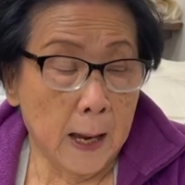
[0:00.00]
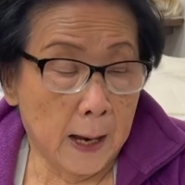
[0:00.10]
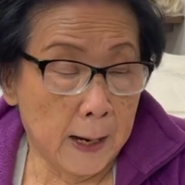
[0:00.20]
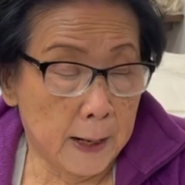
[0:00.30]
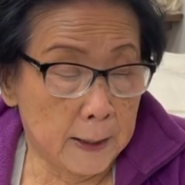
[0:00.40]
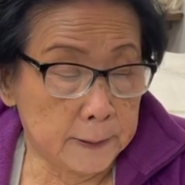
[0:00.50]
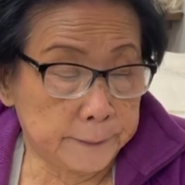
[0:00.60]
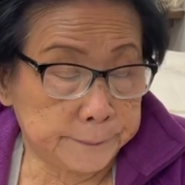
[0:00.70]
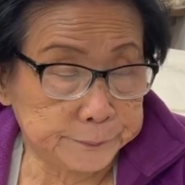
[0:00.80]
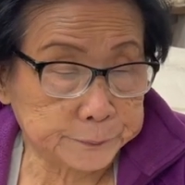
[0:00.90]

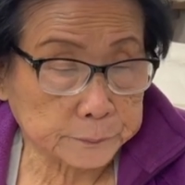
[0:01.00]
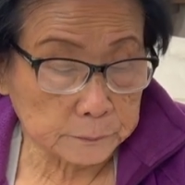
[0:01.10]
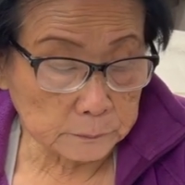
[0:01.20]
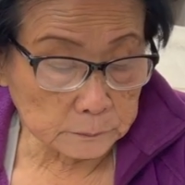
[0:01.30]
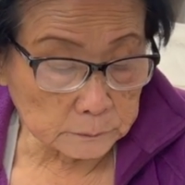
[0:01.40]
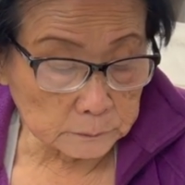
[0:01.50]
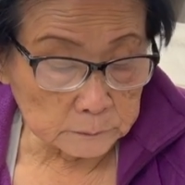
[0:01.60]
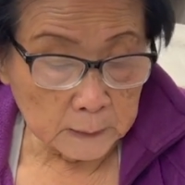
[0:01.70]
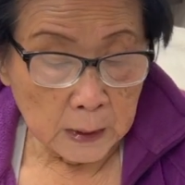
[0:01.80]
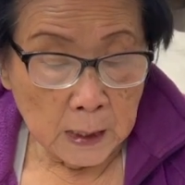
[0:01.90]
Um,
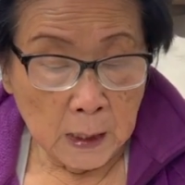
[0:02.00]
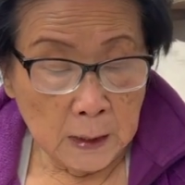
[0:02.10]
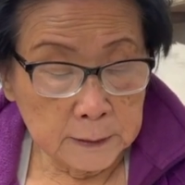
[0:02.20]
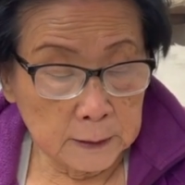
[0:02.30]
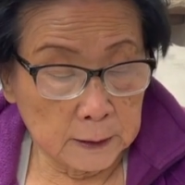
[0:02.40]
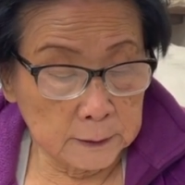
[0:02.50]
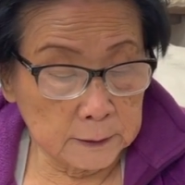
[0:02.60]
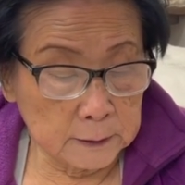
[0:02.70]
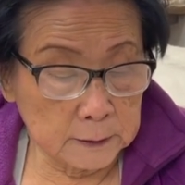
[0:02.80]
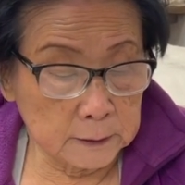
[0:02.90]
the
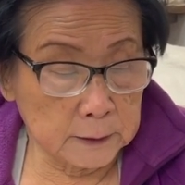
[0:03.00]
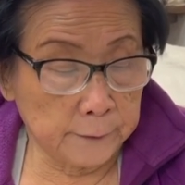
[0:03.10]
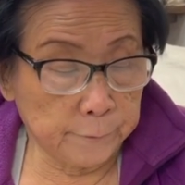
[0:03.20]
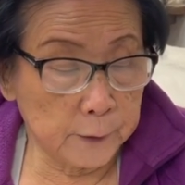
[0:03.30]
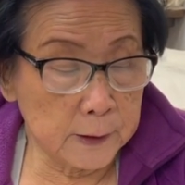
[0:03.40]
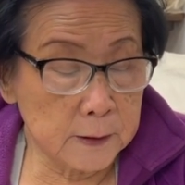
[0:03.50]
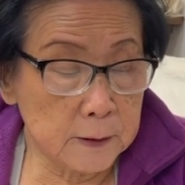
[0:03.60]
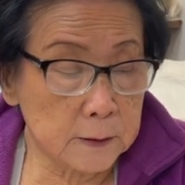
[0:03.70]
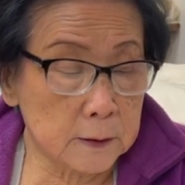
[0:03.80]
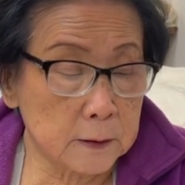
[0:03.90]

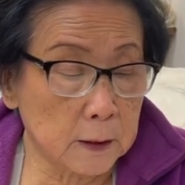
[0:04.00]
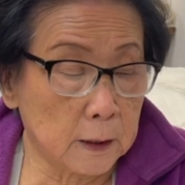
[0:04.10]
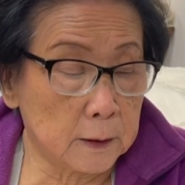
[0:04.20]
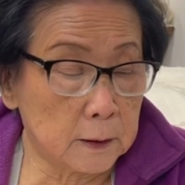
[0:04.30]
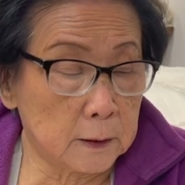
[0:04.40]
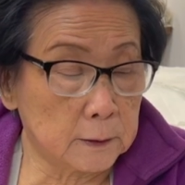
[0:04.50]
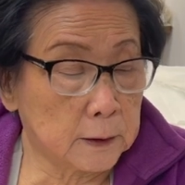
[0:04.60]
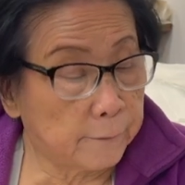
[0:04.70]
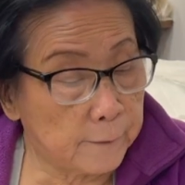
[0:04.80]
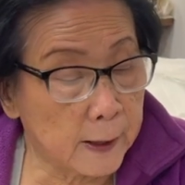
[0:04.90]
difference,
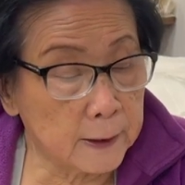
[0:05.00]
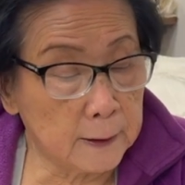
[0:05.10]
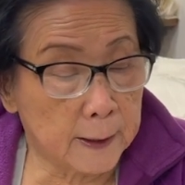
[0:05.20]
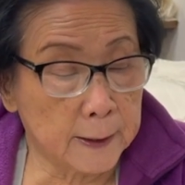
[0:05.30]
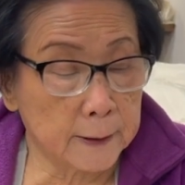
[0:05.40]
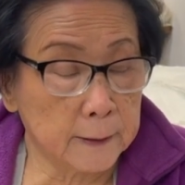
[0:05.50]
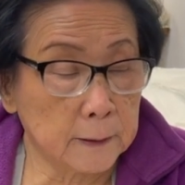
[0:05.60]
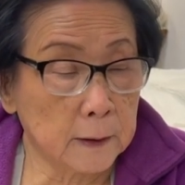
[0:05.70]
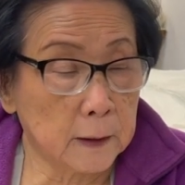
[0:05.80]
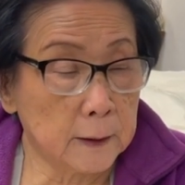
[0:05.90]
the fine line
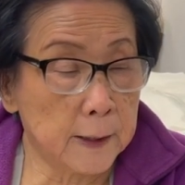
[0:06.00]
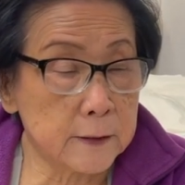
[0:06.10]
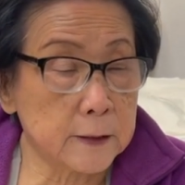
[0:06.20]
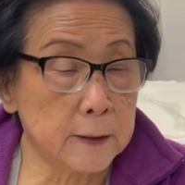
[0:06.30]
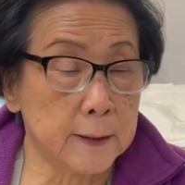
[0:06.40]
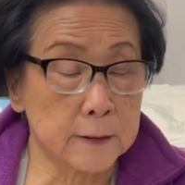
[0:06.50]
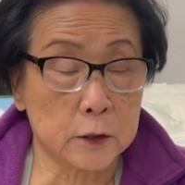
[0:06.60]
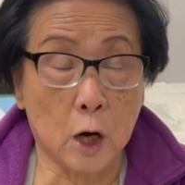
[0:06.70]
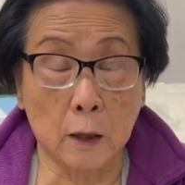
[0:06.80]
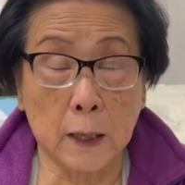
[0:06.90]
lesson, let's
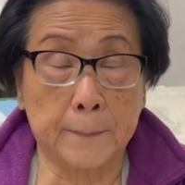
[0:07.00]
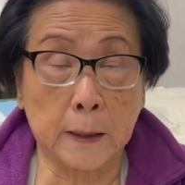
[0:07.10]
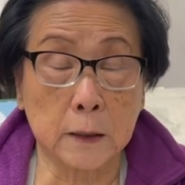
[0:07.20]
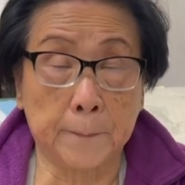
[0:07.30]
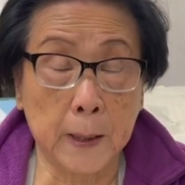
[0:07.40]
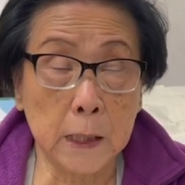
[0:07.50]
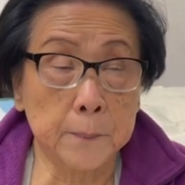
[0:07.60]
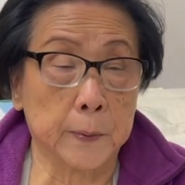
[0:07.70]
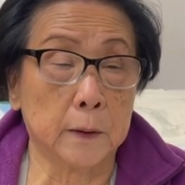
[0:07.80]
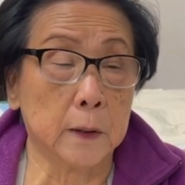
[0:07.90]
talk about the
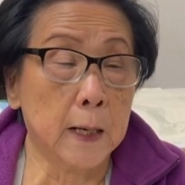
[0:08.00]
paper.